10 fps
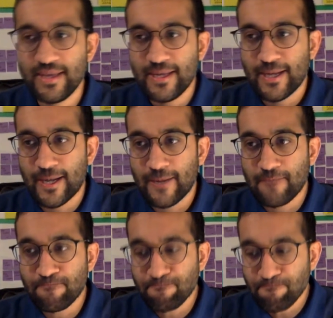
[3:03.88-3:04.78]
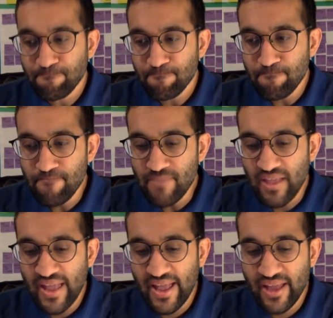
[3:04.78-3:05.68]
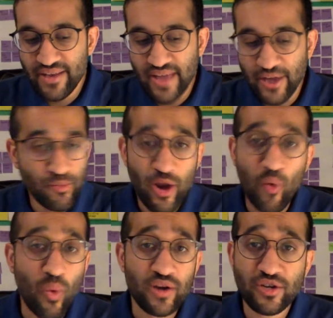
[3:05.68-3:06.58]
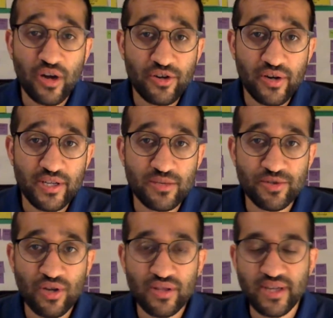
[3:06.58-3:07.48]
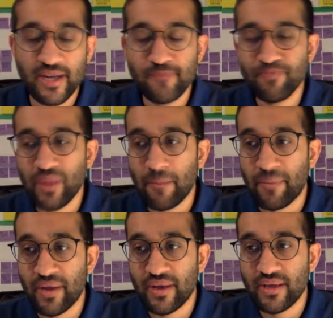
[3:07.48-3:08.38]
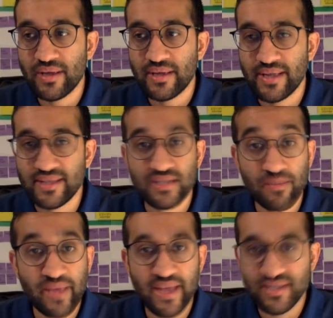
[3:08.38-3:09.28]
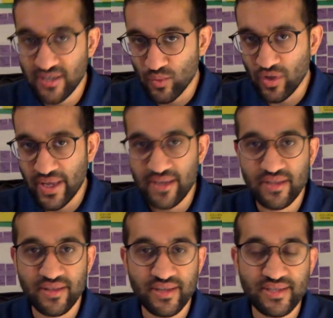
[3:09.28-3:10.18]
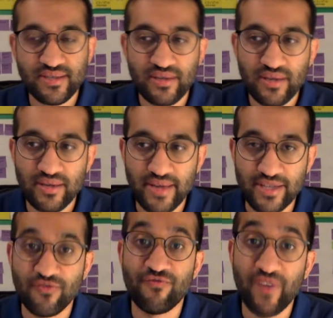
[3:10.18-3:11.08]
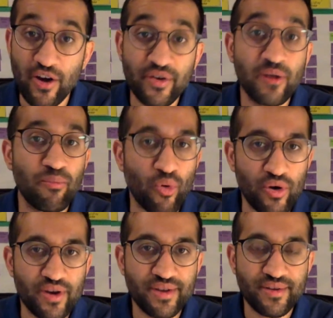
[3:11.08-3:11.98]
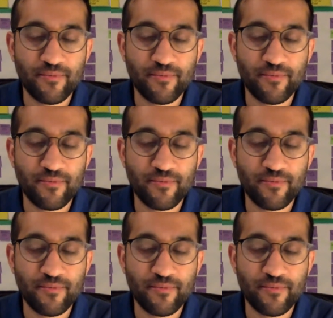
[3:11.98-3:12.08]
And you may not want to talk to your customers all the time, but in some cases, and we'll get to this, it's very important.